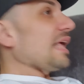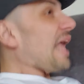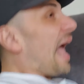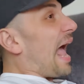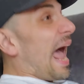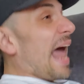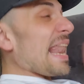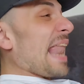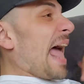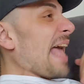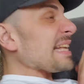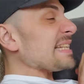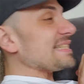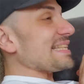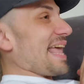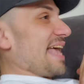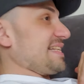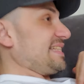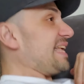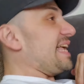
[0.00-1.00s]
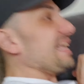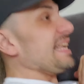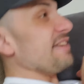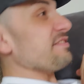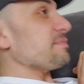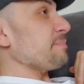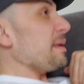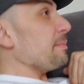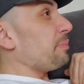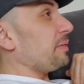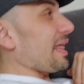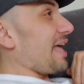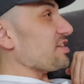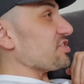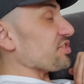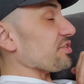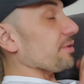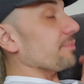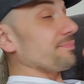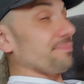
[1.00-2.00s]
I like sex. It gives me
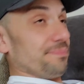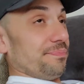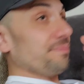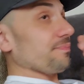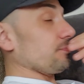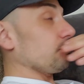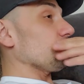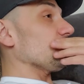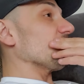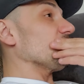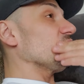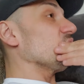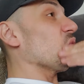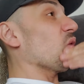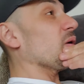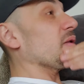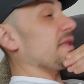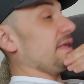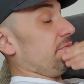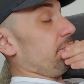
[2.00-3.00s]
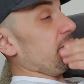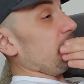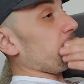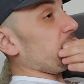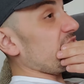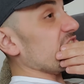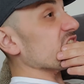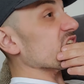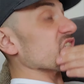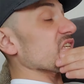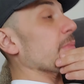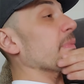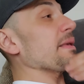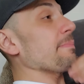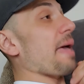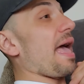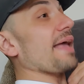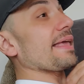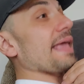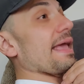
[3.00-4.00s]
pleasure. What give me pleasure? Somebody
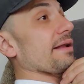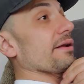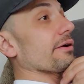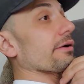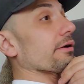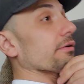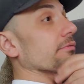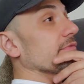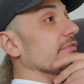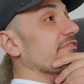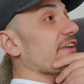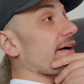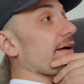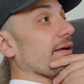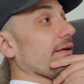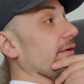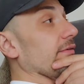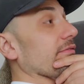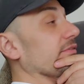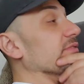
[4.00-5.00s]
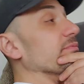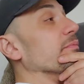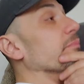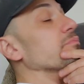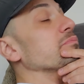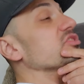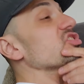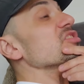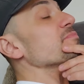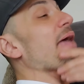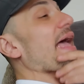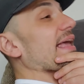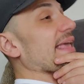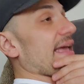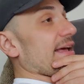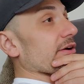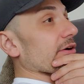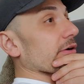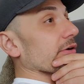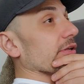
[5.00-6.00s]
backhanded her. Just
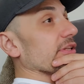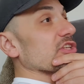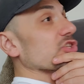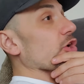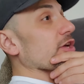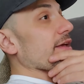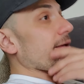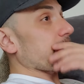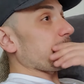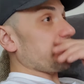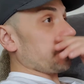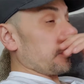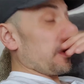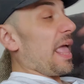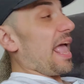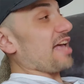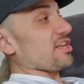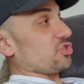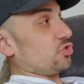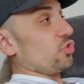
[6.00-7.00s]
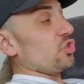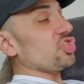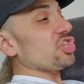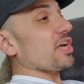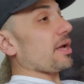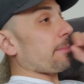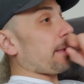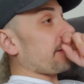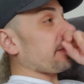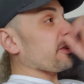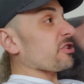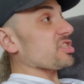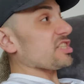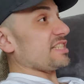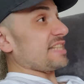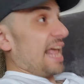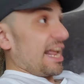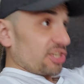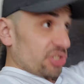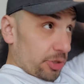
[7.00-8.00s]
backhand her. That's all you have to do. As soon as she come out there,
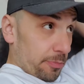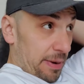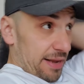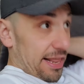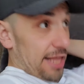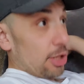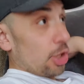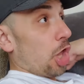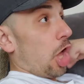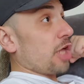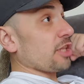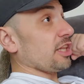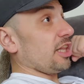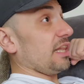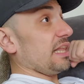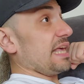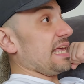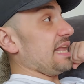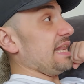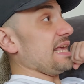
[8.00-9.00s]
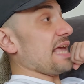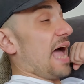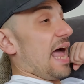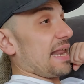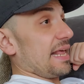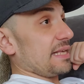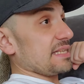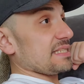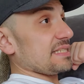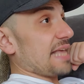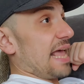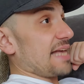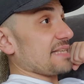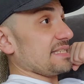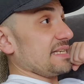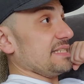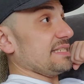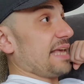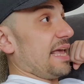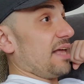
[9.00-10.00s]
snatch her by that long little idiotic
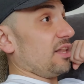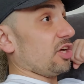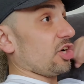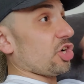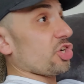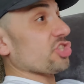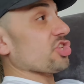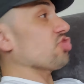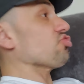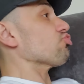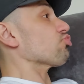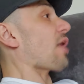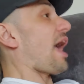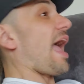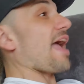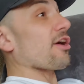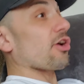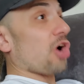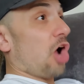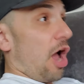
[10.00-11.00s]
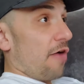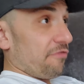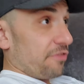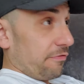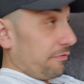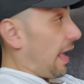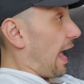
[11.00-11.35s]
sassy tail of hers and drag her off.